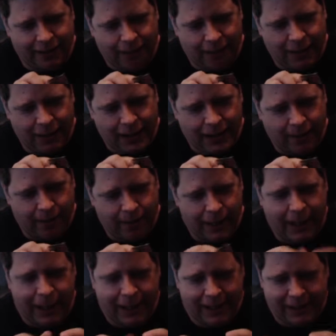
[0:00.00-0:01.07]
black
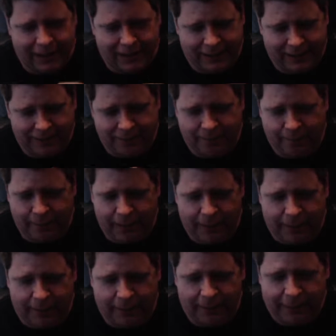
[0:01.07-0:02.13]
back, but I
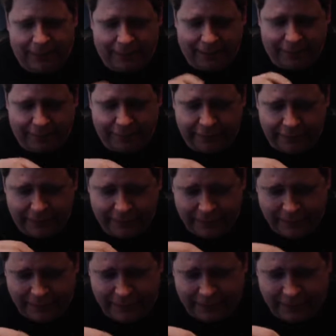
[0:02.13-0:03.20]
believe
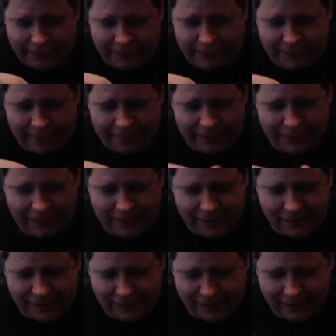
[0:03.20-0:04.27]
that
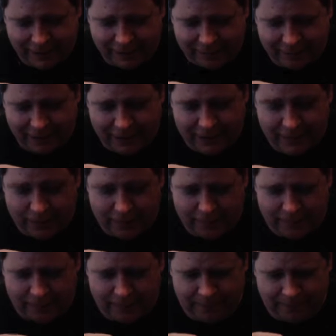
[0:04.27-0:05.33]
this, if I can open
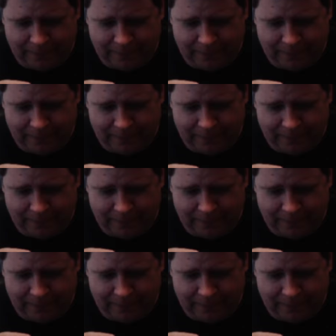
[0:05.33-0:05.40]
it,